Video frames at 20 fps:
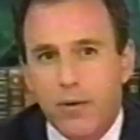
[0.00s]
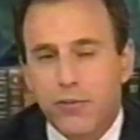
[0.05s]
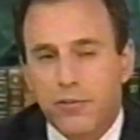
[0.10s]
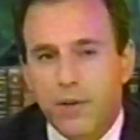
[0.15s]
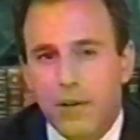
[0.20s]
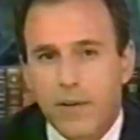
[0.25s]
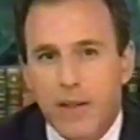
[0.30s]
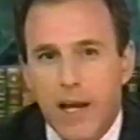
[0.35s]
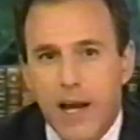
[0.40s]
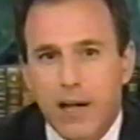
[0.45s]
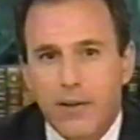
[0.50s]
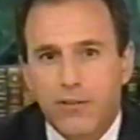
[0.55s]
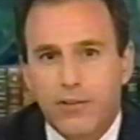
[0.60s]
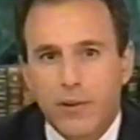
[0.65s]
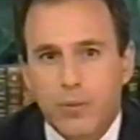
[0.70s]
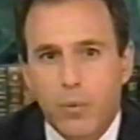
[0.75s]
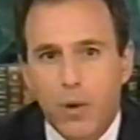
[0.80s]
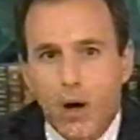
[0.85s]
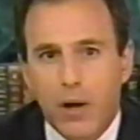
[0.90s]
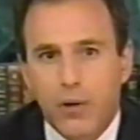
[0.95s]
in the icy
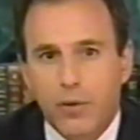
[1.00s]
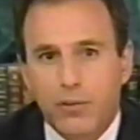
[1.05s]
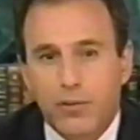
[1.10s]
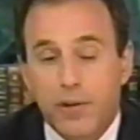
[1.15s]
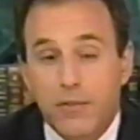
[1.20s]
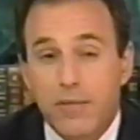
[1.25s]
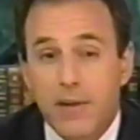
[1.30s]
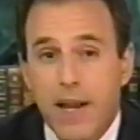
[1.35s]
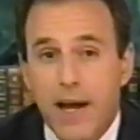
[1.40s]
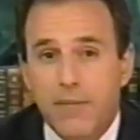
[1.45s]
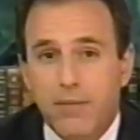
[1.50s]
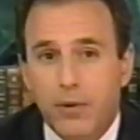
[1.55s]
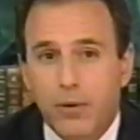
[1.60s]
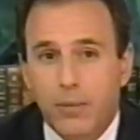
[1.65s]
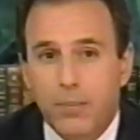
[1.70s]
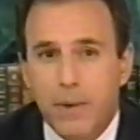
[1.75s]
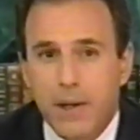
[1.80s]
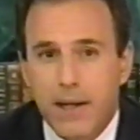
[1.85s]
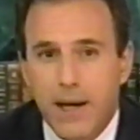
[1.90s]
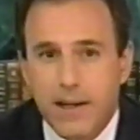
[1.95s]
waters have never
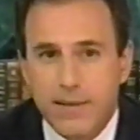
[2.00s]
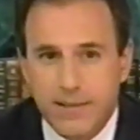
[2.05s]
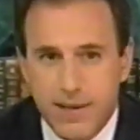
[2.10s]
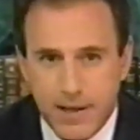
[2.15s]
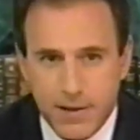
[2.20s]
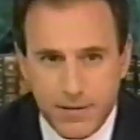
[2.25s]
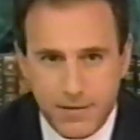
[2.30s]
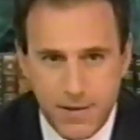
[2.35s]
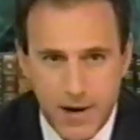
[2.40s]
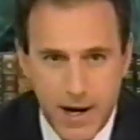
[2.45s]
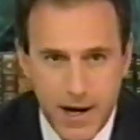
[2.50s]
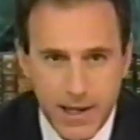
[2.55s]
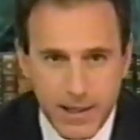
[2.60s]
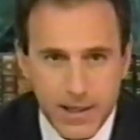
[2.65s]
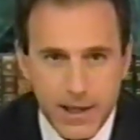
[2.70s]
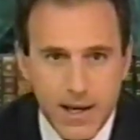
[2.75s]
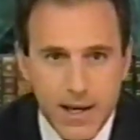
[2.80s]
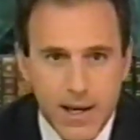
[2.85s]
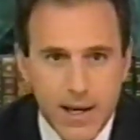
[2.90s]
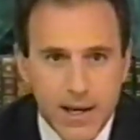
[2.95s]
been identified.
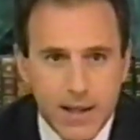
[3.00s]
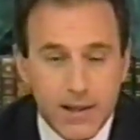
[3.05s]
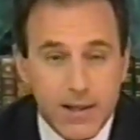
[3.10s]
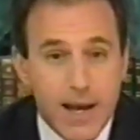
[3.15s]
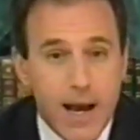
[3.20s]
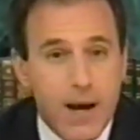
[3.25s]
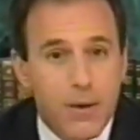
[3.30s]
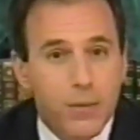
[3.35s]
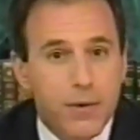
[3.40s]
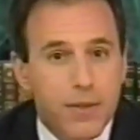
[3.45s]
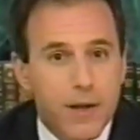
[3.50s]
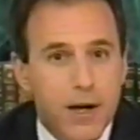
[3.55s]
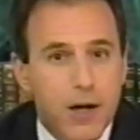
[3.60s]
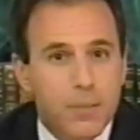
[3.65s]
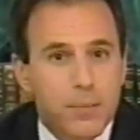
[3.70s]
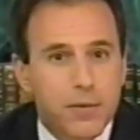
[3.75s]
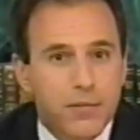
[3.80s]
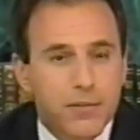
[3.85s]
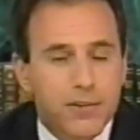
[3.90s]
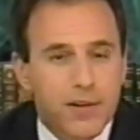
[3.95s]
Now, with the
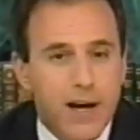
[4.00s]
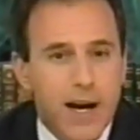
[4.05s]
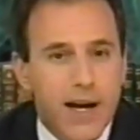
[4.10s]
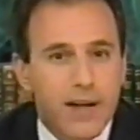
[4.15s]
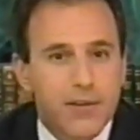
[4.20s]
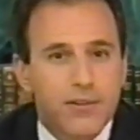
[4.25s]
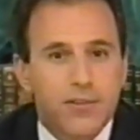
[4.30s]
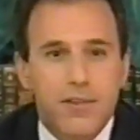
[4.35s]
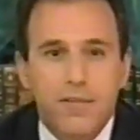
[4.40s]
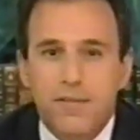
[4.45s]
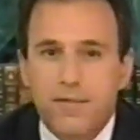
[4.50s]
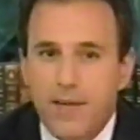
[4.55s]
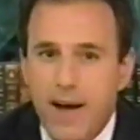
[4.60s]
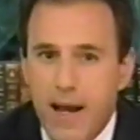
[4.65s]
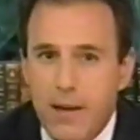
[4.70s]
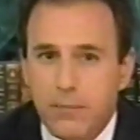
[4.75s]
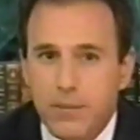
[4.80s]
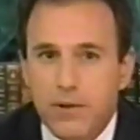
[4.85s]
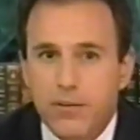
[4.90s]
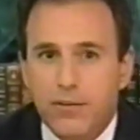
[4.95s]
help of science, the
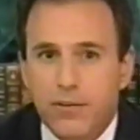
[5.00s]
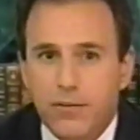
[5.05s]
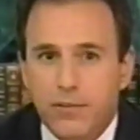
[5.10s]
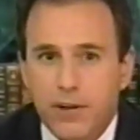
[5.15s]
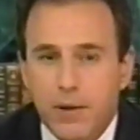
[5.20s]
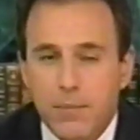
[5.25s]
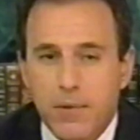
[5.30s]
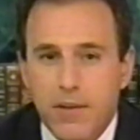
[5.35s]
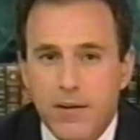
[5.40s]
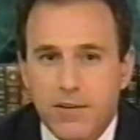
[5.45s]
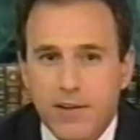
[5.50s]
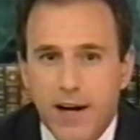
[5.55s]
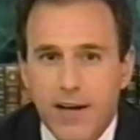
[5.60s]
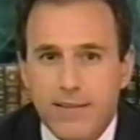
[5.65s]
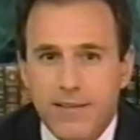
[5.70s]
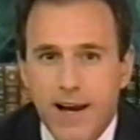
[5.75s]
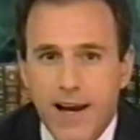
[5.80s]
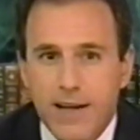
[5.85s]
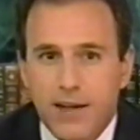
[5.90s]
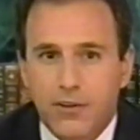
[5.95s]
families of some of the
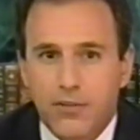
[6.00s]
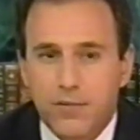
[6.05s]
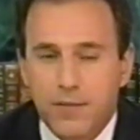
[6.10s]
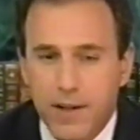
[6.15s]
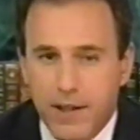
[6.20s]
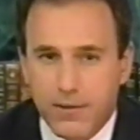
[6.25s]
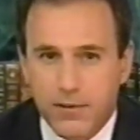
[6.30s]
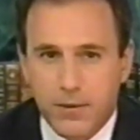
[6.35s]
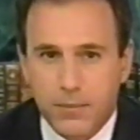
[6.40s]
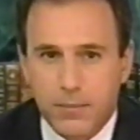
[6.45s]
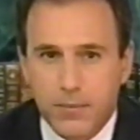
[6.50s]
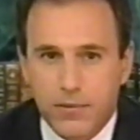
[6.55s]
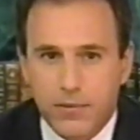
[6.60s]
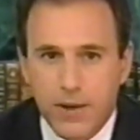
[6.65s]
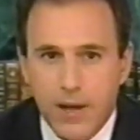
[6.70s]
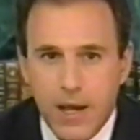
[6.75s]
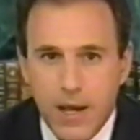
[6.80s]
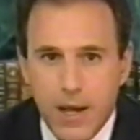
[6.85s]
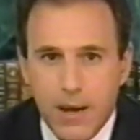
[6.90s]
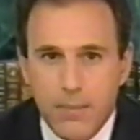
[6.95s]
Titanic's victims
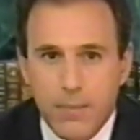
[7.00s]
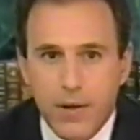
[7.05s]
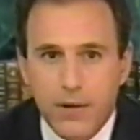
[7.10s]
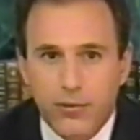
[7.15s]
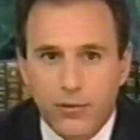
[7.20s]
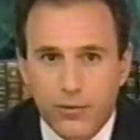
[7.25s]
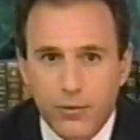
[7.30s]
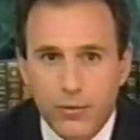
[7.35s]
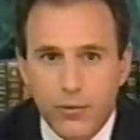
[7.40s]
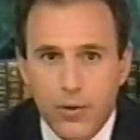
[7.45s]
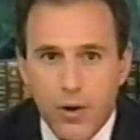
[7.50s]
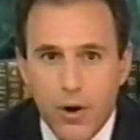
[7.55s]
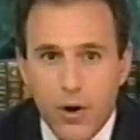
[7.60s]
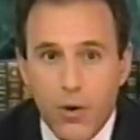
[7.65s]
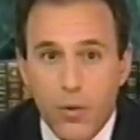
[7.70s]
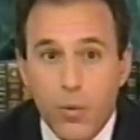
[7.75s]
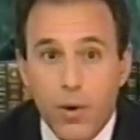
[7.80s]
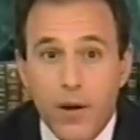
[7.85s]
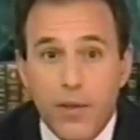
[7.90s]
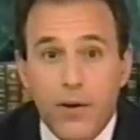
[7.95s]
may soon know
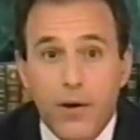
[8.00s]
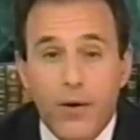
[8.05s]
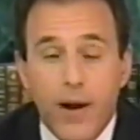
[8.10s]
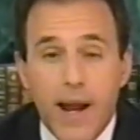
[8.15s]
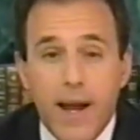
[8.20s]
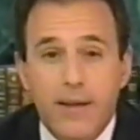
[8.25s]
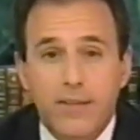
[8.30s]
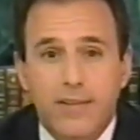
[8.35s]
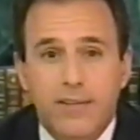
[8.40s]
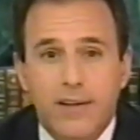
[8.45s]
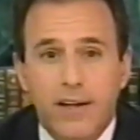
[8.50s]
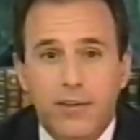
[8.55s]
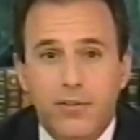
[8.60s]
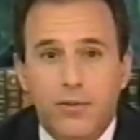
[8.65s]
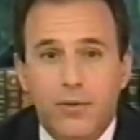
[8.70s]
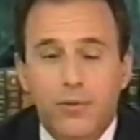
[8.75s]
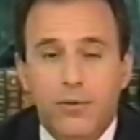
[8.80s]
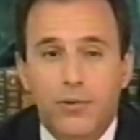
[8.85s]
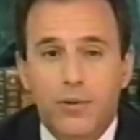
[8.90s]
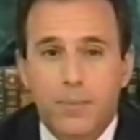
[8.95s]
where their
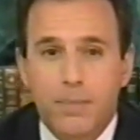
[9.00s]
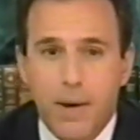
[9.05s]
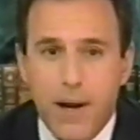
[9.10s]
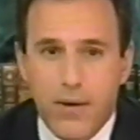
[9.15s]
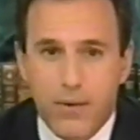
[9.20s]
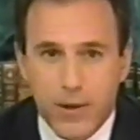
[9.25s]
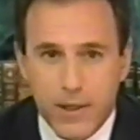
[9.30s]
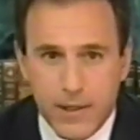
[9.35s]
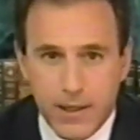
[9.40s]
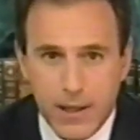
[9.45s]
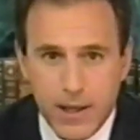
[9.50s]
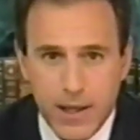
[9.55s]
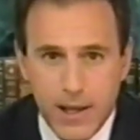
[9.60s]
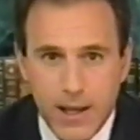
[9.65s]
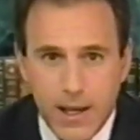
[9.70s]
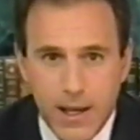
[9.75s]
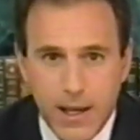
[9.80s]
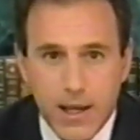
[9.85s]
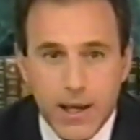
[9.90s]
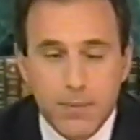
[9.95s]
ancestors are buried.
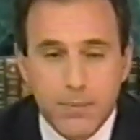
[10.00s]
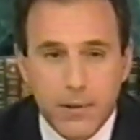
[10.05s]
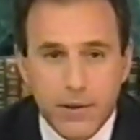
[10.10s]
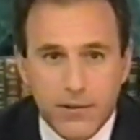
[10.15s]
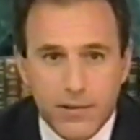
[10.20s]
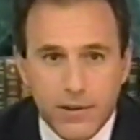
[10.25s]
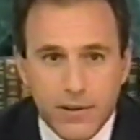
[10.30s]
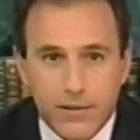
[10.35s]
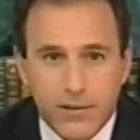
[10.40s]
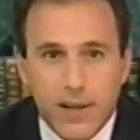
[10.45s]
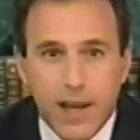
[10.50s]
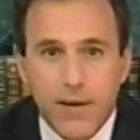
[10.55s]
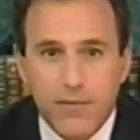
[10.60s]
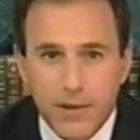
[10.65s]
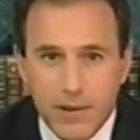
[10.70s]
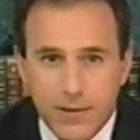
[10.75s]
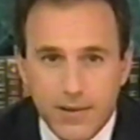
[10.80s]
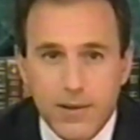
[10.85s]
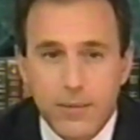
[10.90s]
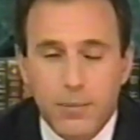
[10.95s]
NBC's
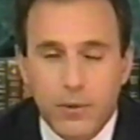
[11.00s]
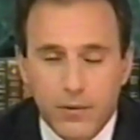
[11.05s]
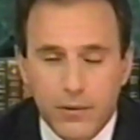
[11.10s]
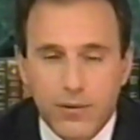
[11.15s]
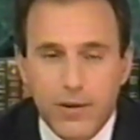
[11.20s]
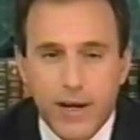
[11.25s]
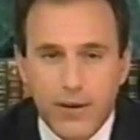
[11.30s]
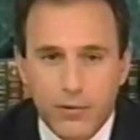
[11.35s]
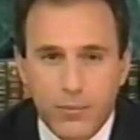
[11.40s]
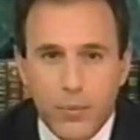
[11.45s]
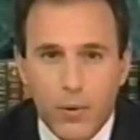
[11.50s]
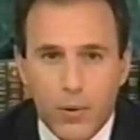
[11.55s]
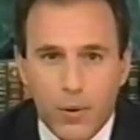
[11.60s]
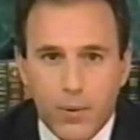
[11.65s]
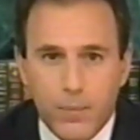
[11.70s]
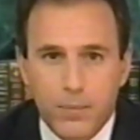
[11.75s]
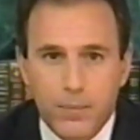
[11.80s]
Kevin Tibbles has more.